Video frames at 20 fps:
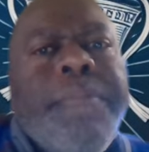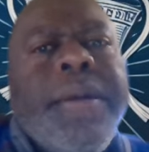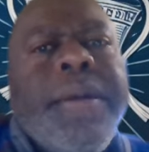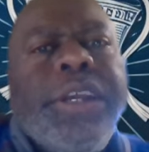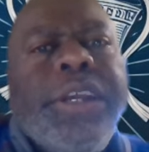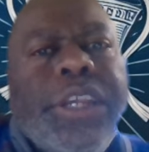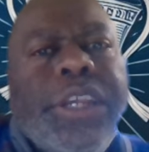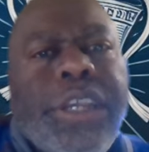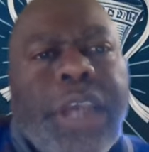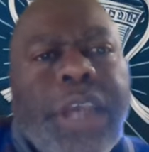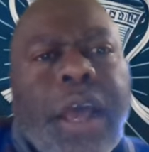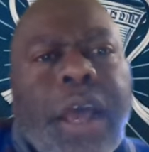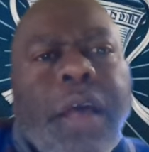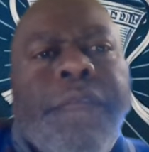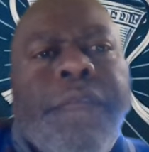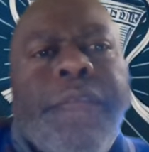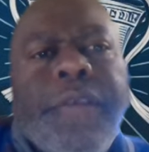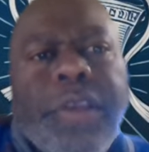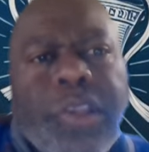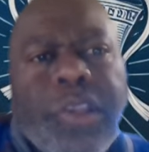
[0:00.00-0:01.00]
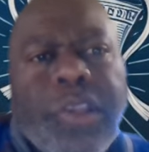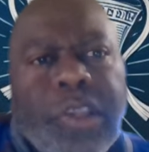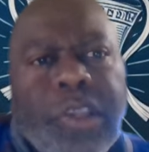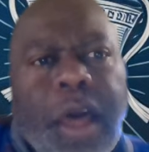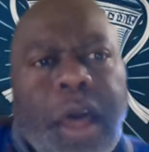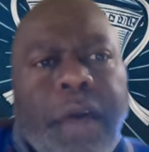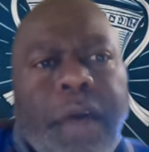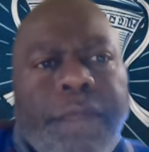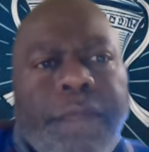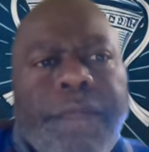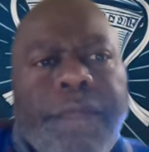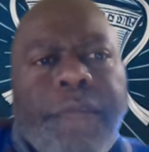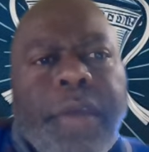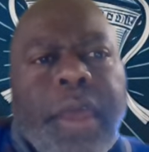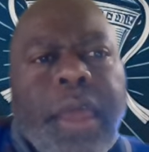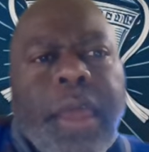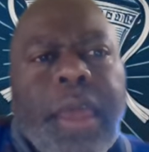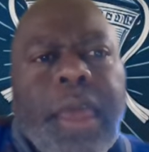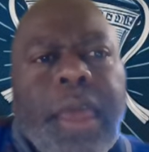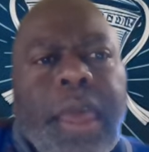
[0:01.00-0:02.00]
shelf stuff
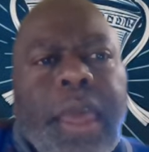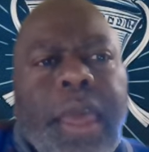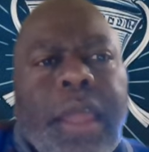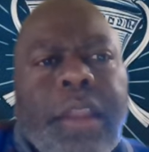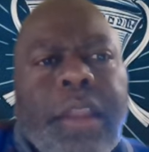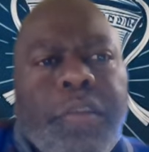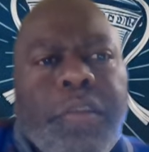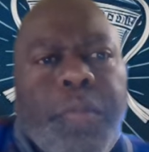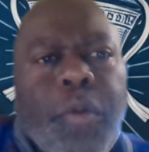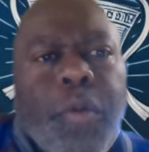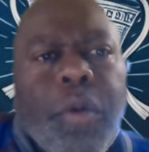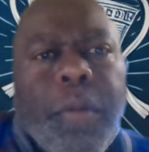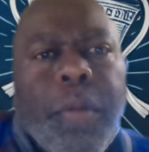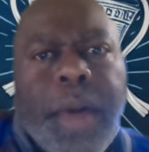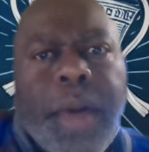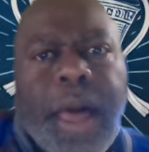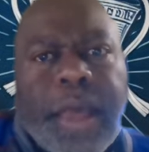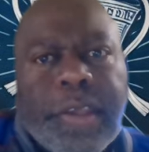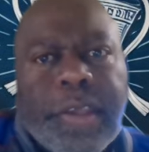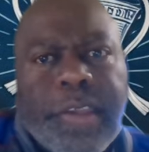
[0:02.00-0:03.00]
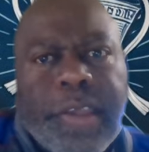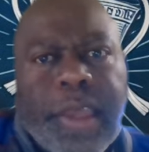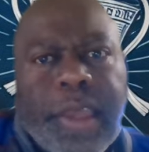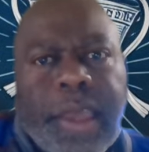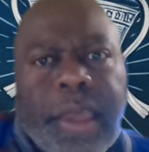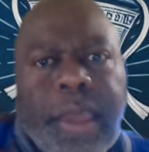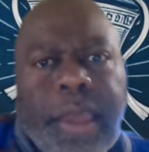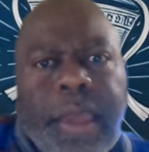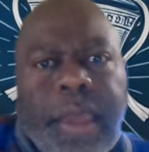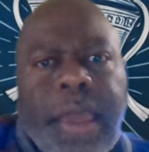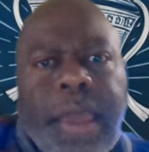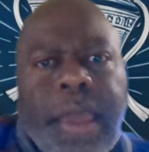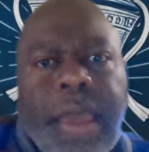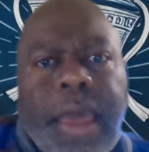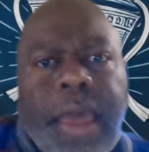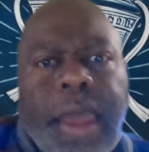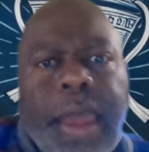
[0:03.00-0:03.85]
in the sport of boxing. And I